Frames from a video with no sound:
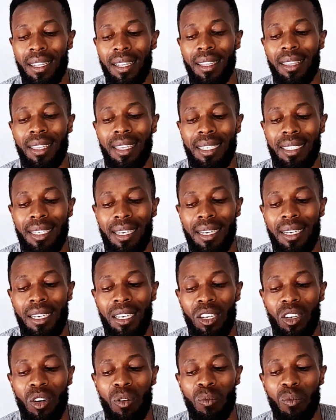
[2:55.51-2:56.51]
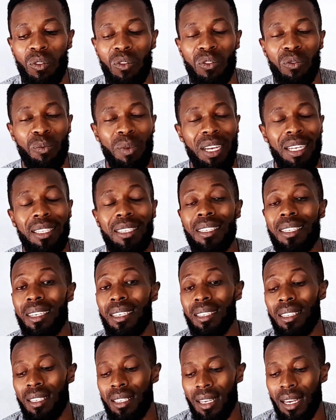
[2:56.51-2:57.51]
the technical movements
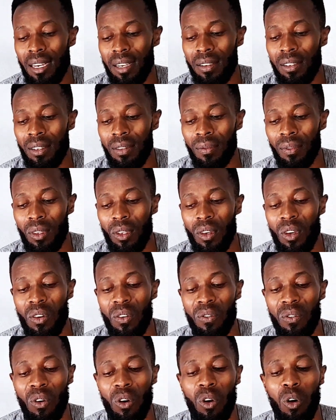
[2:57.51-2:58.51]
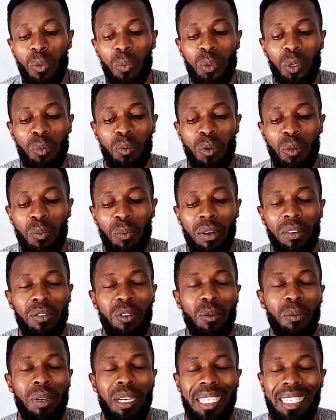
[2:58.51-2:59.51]
necessary for optimal
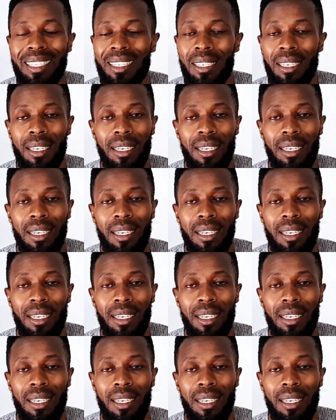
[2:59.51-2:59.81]
performance in